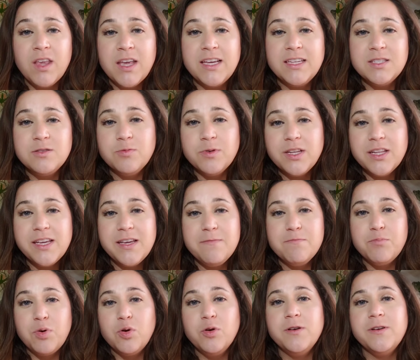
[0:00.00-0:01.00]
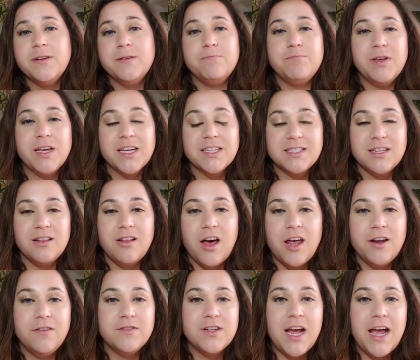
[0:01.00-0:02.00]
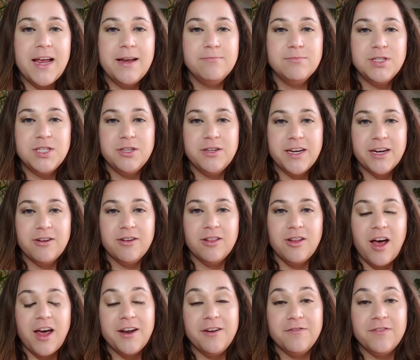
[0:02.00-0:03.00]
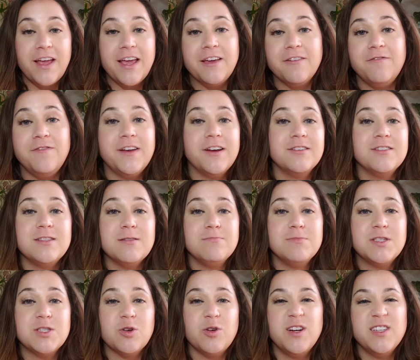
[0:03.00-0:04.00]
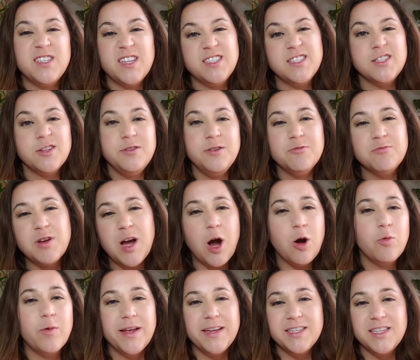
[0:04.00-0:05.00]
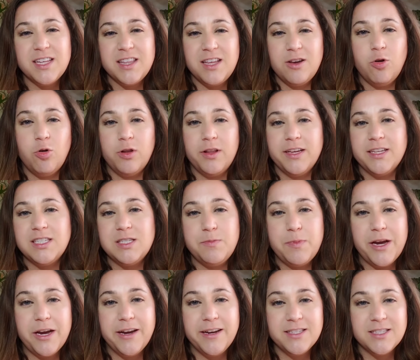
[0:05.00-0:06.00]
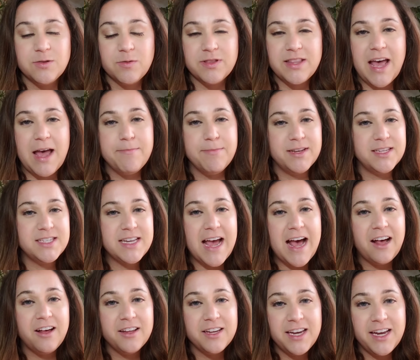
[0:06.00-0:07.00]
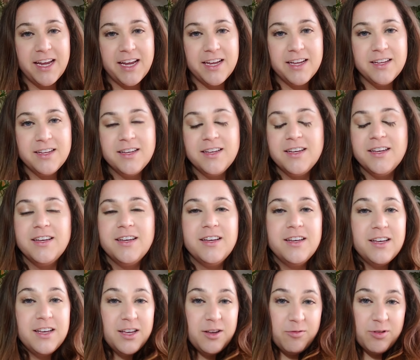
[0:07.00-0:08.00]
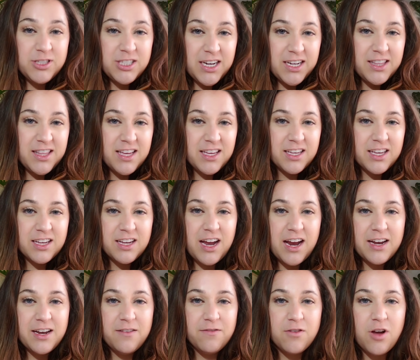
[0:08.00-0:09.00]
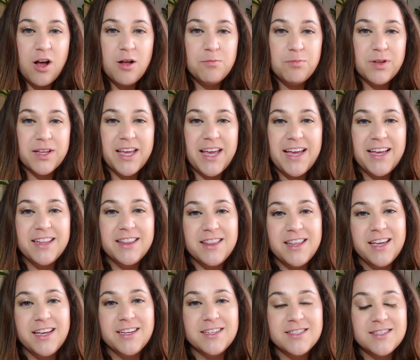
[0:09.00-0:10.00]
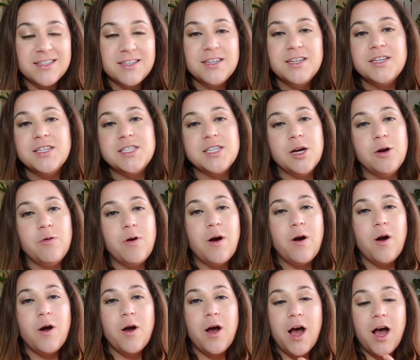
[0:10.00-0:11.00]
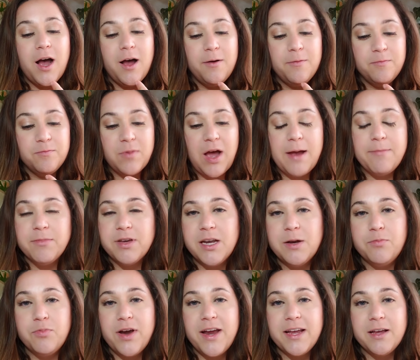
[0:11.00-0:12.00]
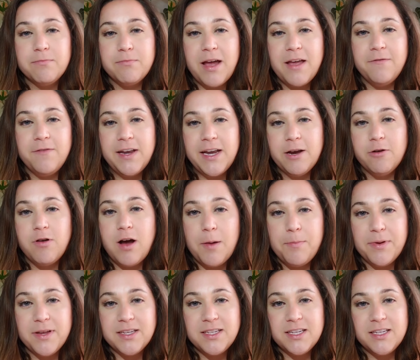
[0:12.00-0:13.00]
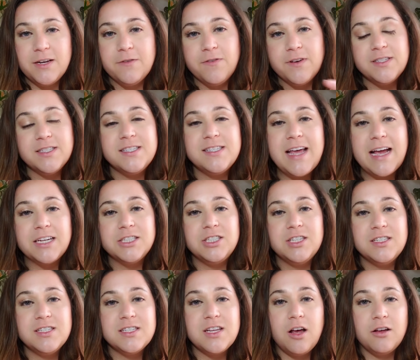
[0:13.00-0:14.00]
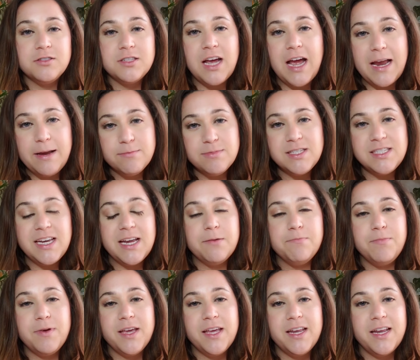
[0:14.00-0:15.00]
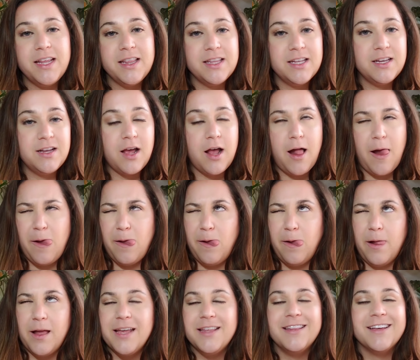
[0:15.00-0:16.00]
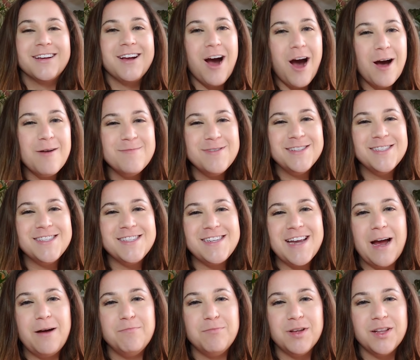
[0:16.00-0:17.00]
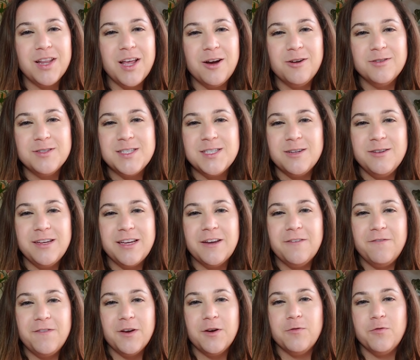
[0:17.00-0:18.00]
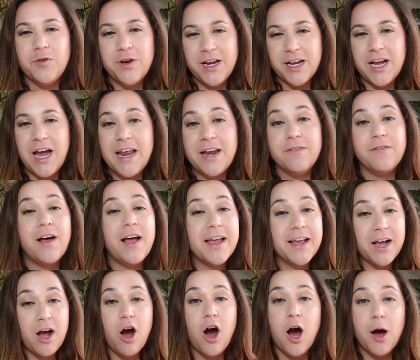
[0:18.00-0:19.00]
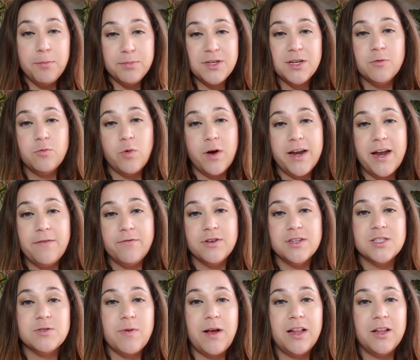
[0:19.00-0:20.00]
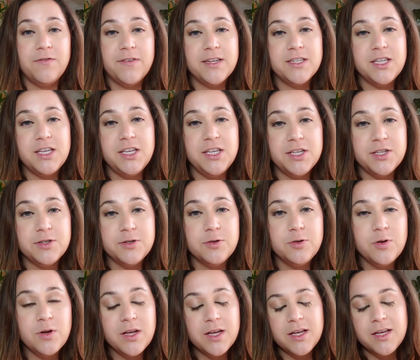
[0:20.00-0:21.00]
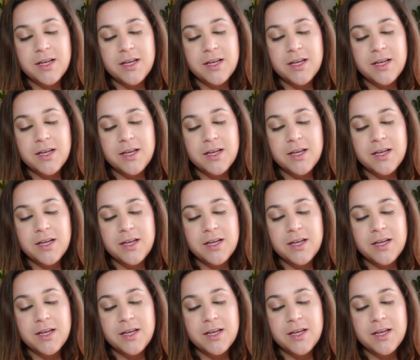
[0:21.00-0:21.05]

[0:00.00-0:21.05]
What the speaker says: is really important, because a lot of times you hear a lot of fearsome stories, and so you go into the whole experience with that mentality, which I think can kind of complicate things. So I'm gonna break my video up into different sections. I'll timestamp it in the comments down below, so you can feel free to kind of hop to whatever is relevant to you.